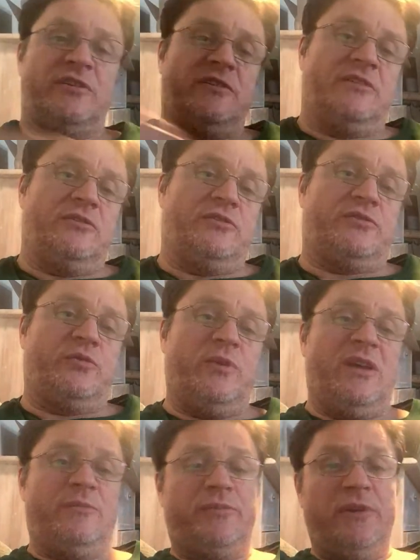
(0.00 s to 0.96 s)
and then you
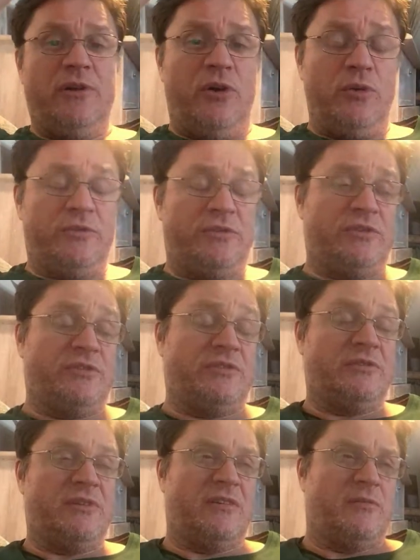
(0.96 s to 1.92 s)
sweep the
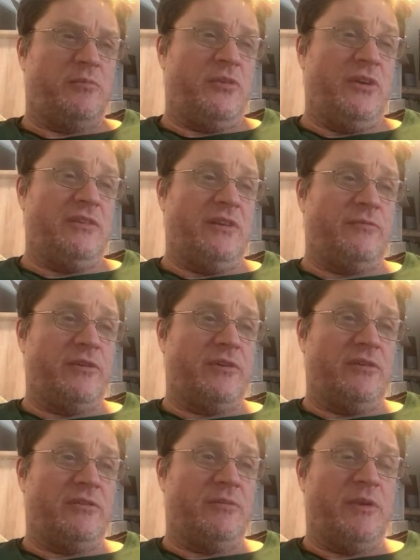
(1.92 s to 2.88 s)
lotus. That's really
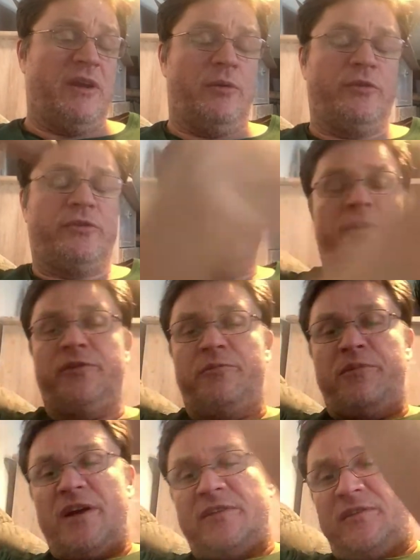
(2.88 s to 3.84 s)
difficult. But I was also
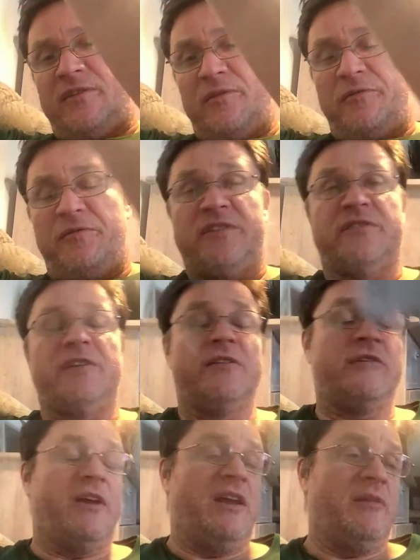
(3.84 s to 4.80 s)
practicing the fist
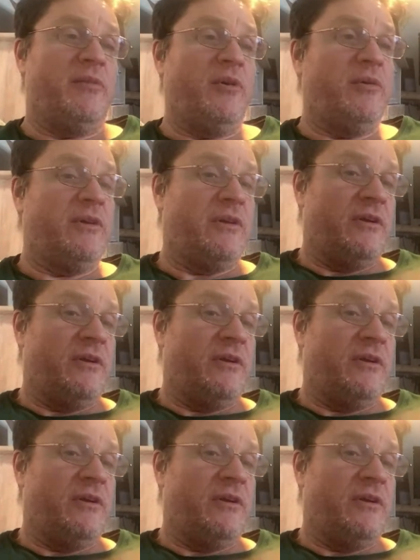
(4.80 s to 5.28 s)
under elbow,